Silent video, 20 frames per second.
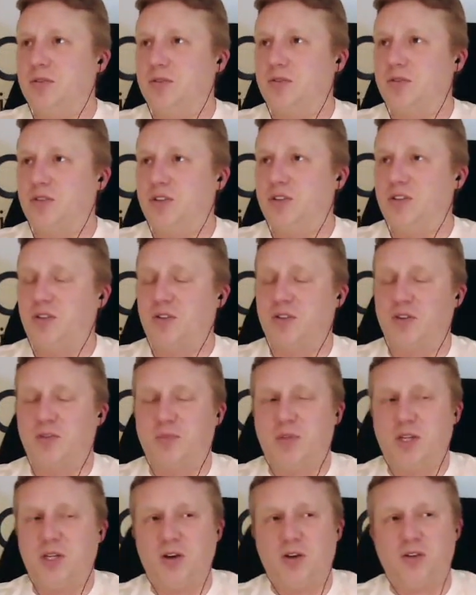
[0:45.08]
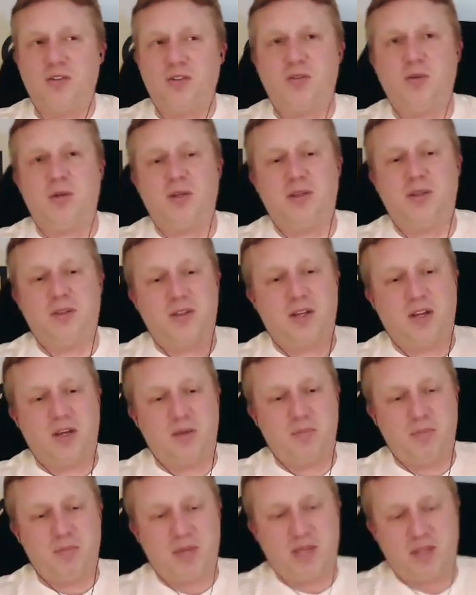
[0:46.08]
She turned me on to it, and then I
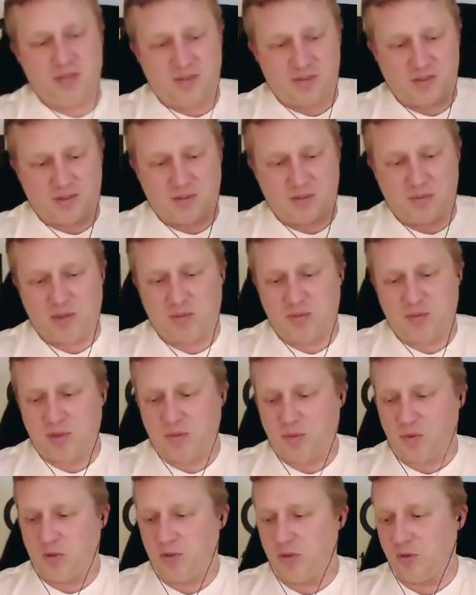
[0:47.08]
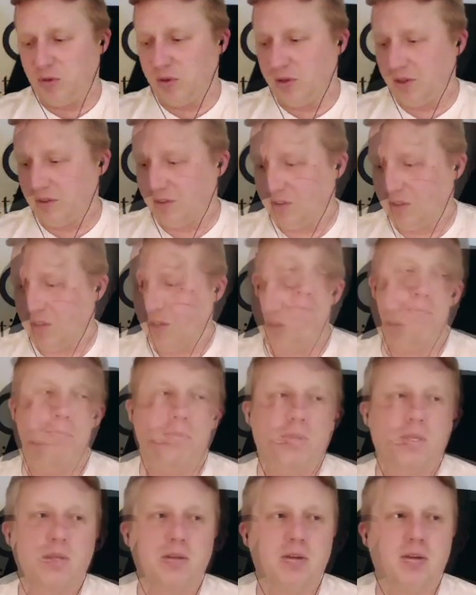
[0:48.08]
met some of the people in the
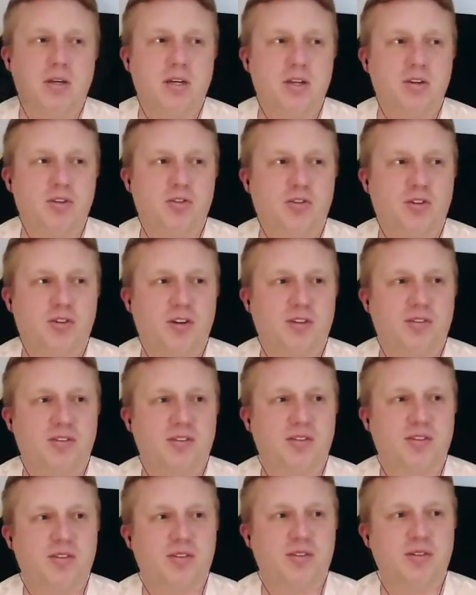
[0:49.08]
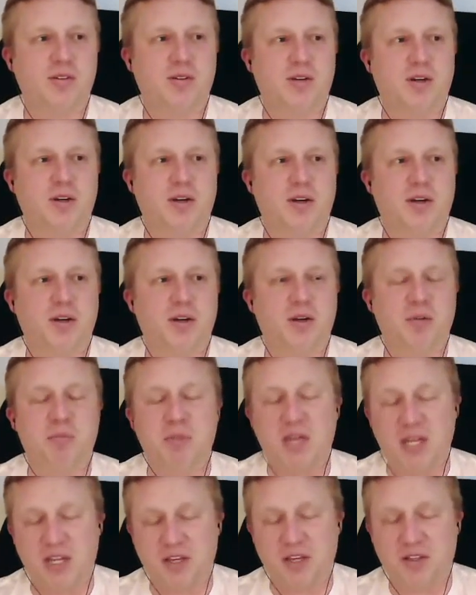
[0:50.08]
organization and just
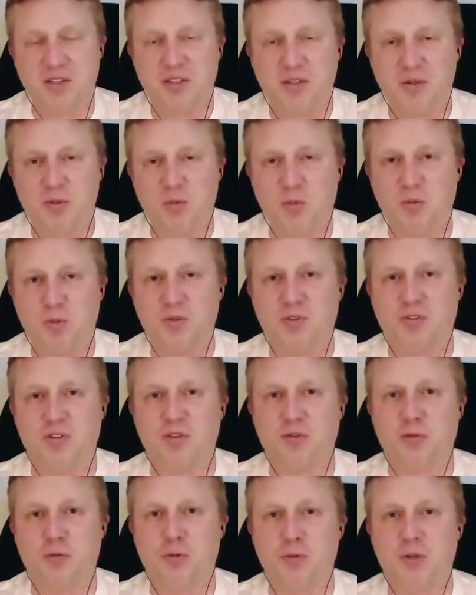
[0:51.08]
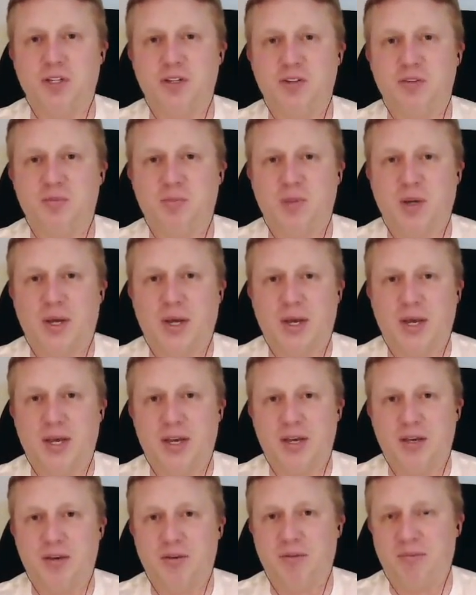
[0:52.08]
immediately was intrigued
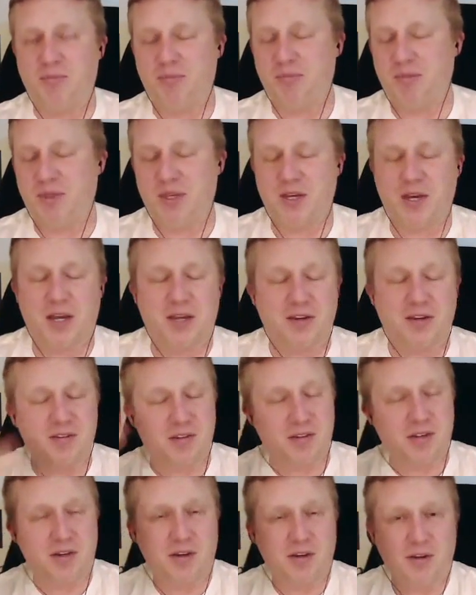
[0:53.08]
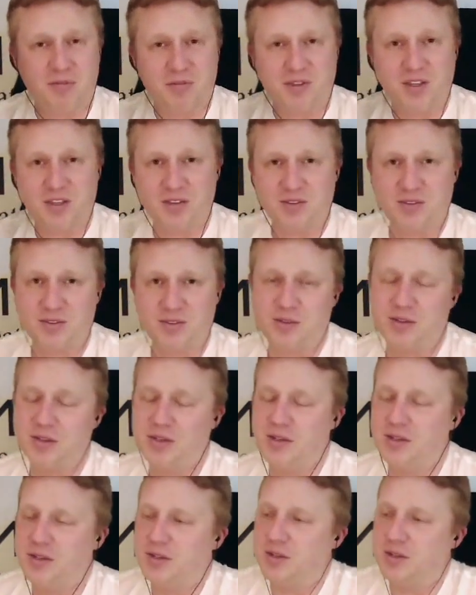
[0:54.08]
by the idea of this.
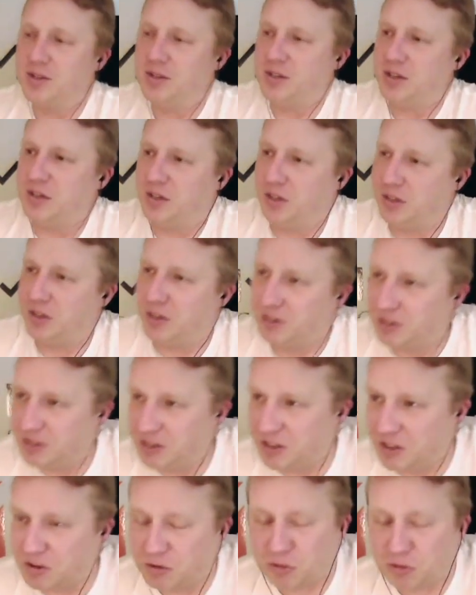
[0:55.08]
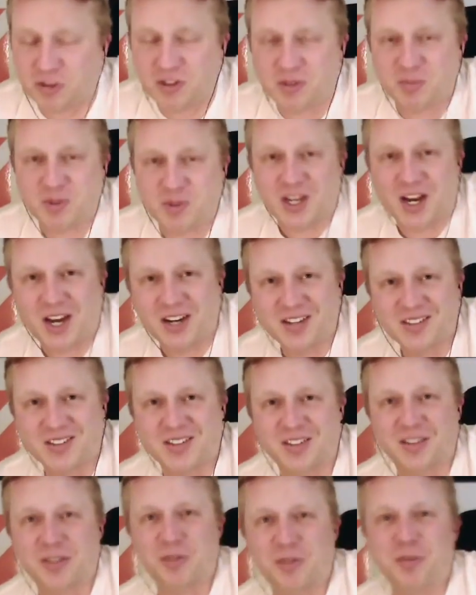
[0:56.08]
Initially, to be
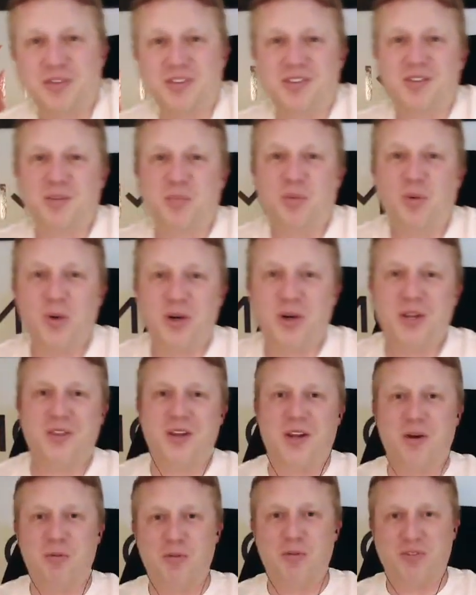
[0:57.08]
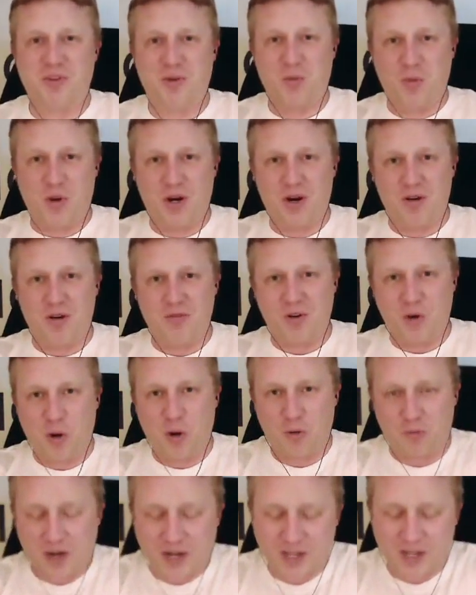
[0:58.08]
honest, a little disappointed that I wasn't aware of it
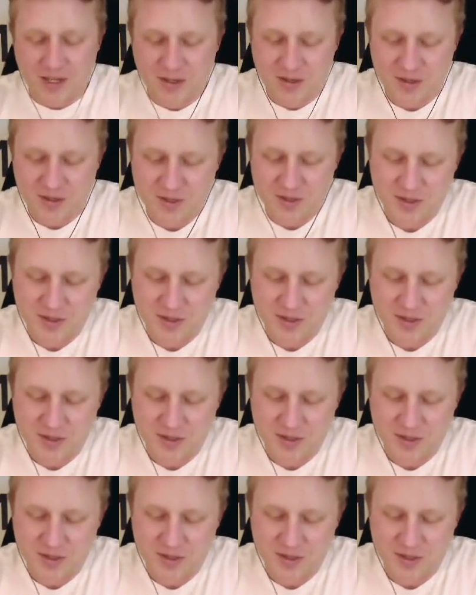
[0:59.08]
already.